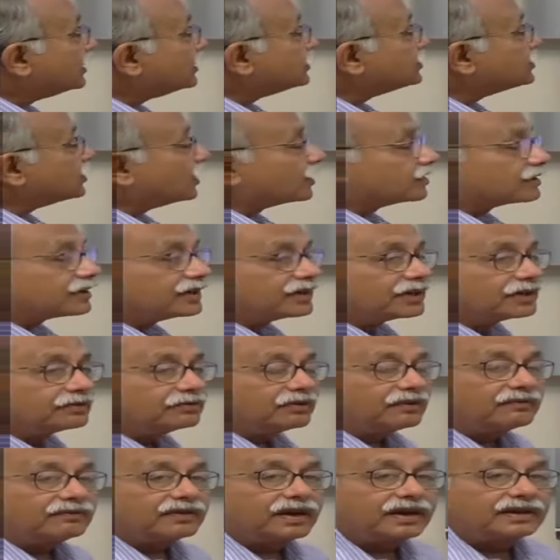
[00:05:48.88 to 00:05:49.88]
a milk
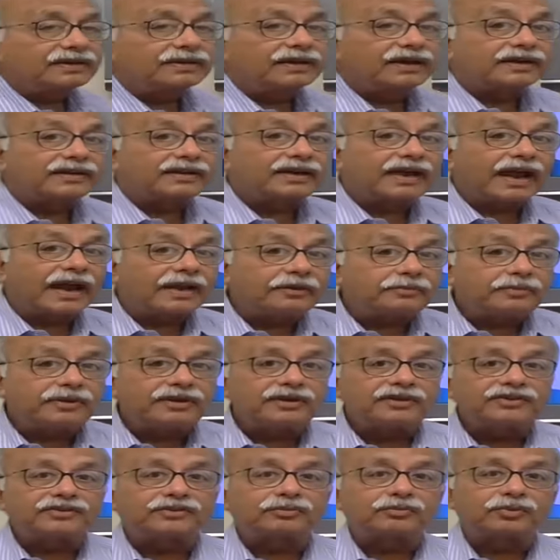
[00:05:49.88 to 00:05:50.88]
chocolate, we find that
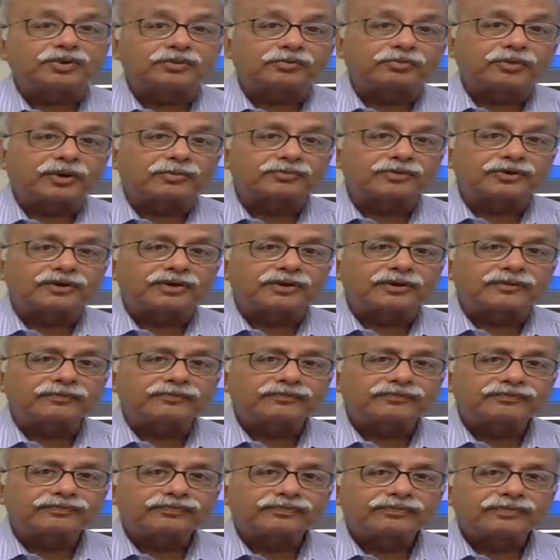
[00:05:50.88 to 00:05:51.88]
Cadbury is more popular.
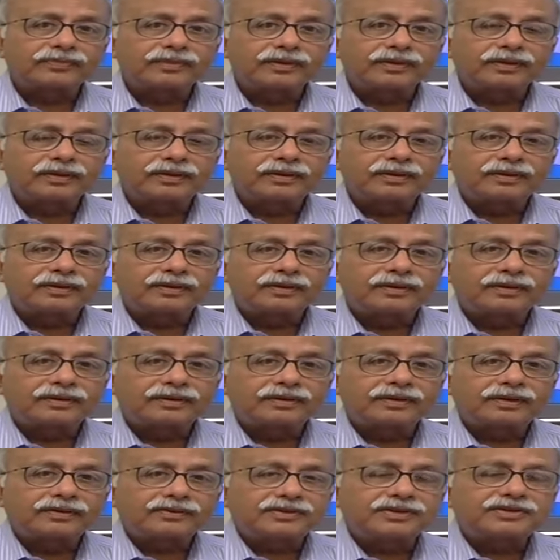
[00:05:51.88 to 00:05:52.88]

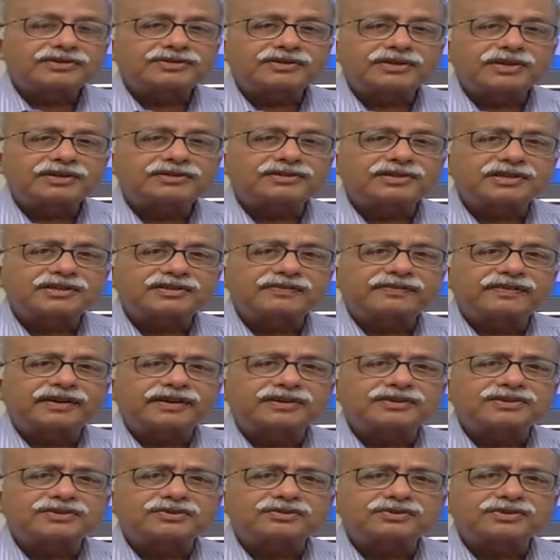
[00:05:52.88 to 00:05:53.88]
Now this takes us,
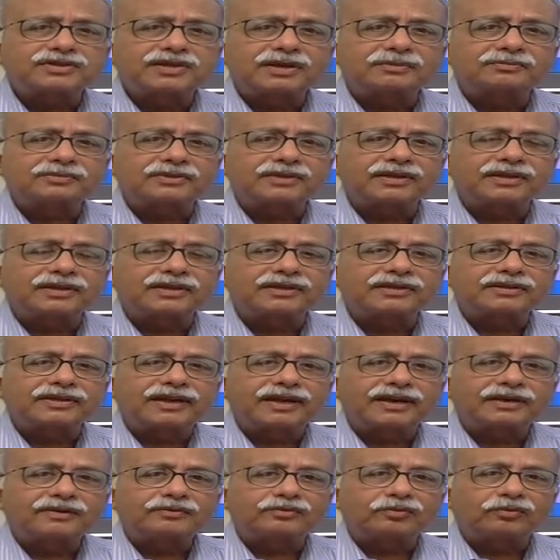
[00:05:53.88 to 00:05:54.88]
friends, to something
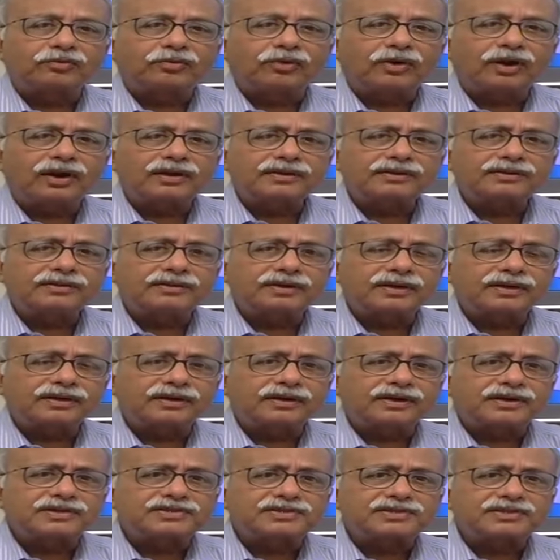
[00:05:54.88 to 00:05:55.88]
that what
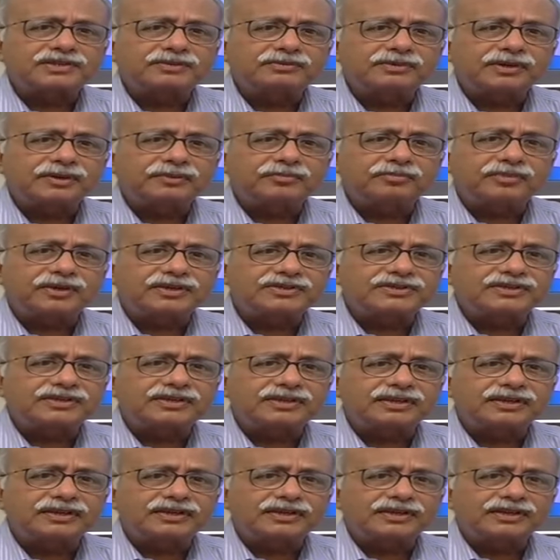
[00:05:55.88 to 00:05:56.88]
the customer
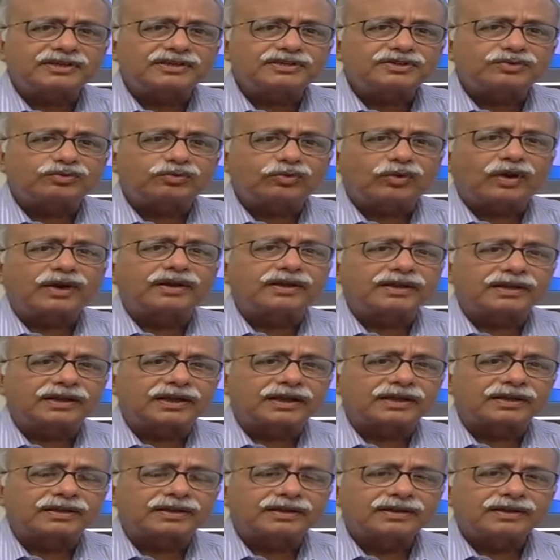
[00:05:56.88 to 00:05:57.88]
basically is
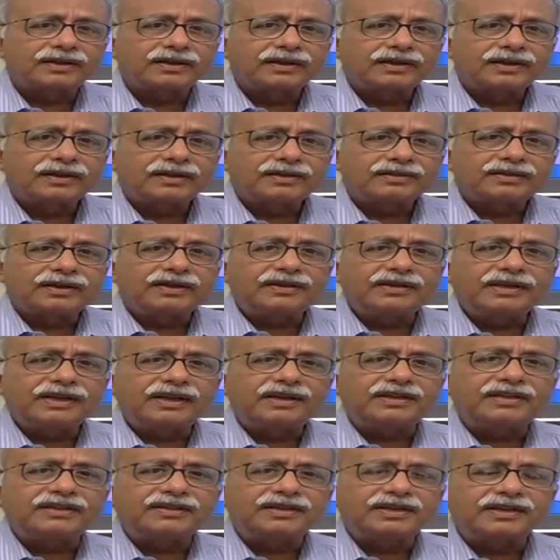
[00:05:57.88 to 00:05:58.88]
wanting. The
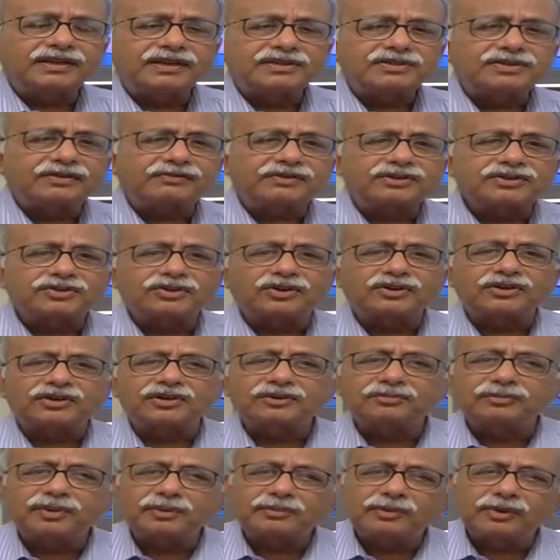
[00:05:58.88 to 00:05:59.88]
need in the case of a
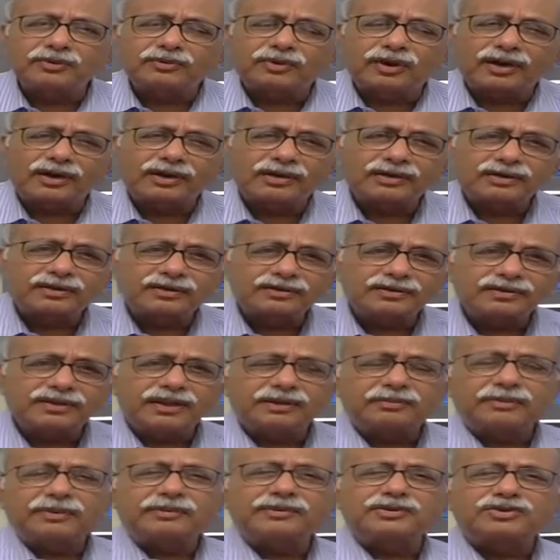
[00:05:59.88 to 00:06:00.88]
chocolate may be what?
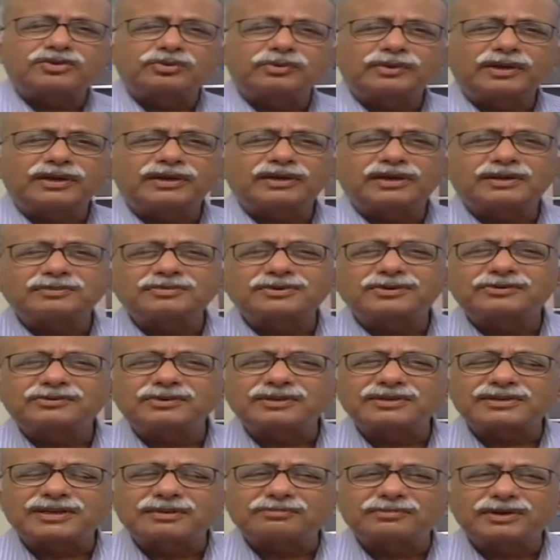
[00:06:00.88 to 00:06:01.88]
There may be so many types of
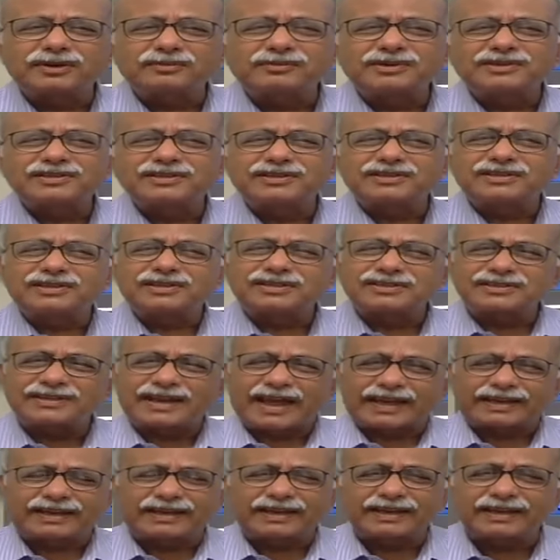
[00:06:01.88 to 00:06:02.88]
needs. Somebody may say it's
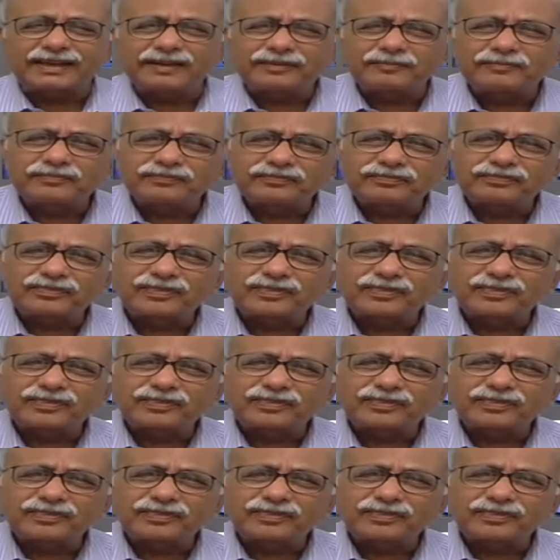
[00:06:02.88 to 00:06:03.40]
a snacking,